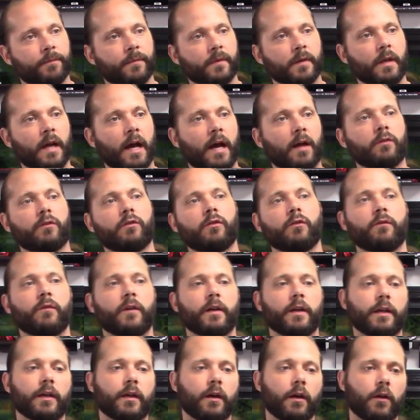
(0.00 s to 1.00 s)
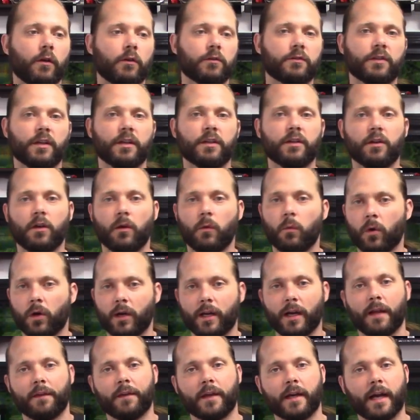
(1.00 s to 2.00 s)
how-to videos and, you know,
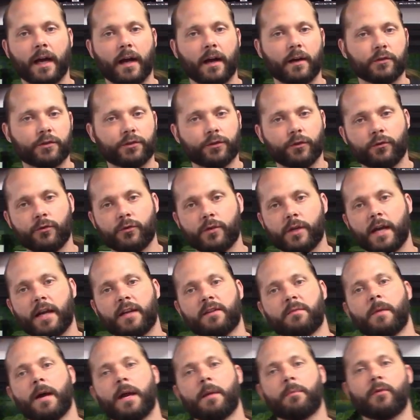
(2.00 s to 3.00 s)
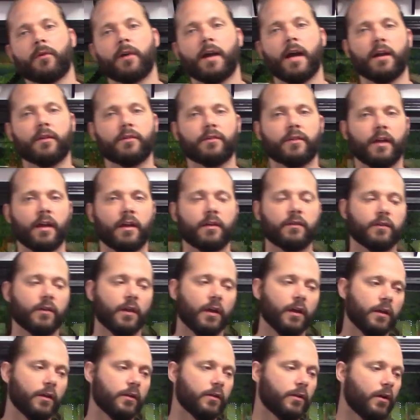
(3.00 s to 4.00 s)
working on the car, showing you guys my process.
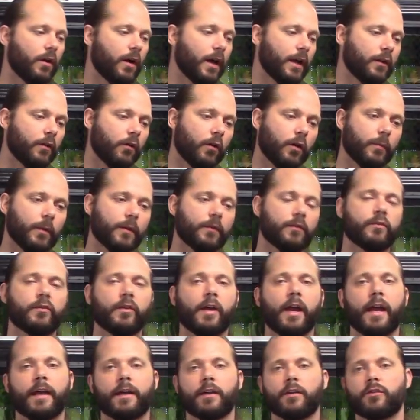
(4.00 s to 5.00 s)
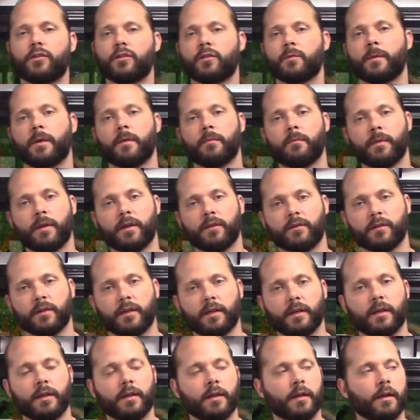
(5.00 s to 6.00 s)
You know, I know I've been slacking, just been
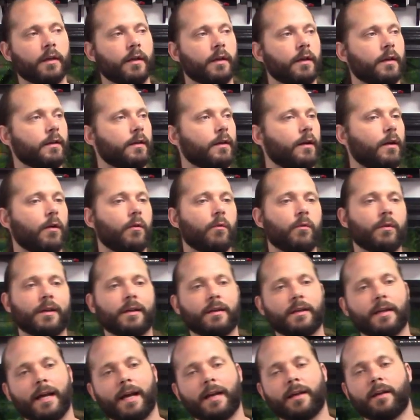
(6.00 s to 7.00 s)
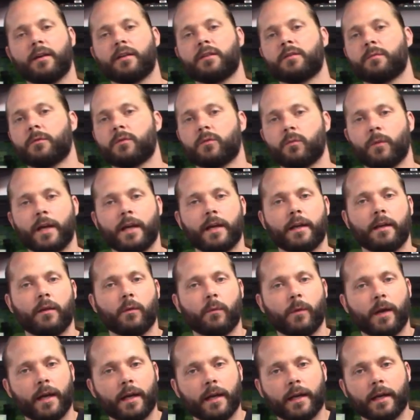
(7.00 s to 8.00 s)
busy. You know, you got customers waiting in the
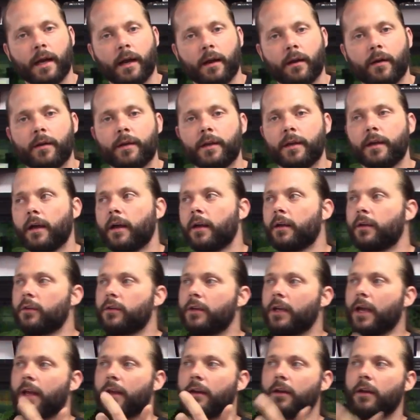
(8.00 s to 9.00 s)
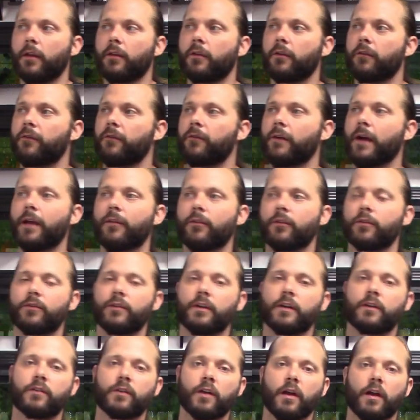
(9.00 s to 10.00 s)
waiting area. You got another five or
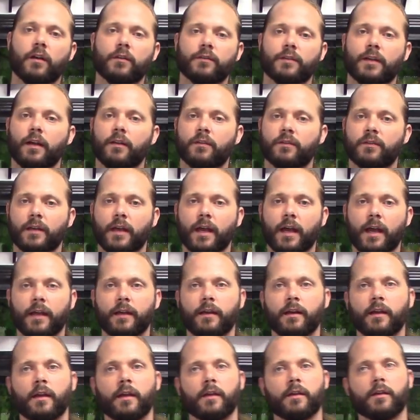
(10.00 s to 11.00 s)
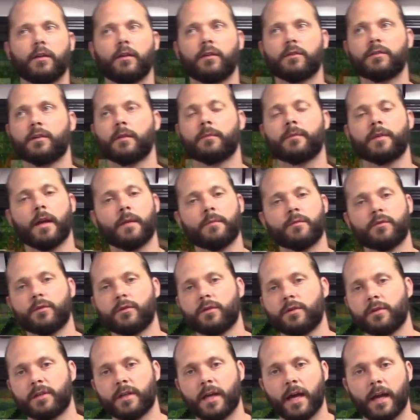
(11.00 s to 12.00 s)
six cars outside. You know, sometimes you
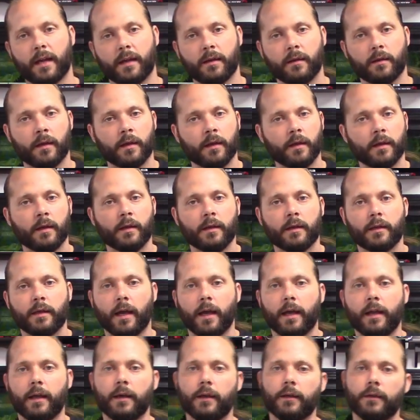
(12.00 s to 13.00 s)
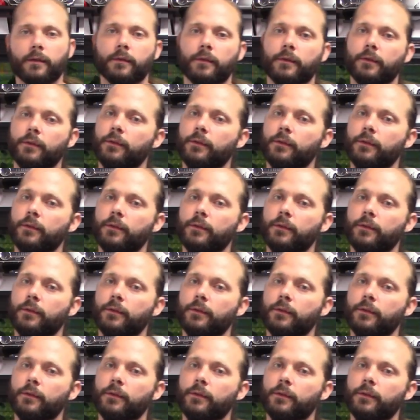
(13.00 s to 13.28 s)
just got to kind of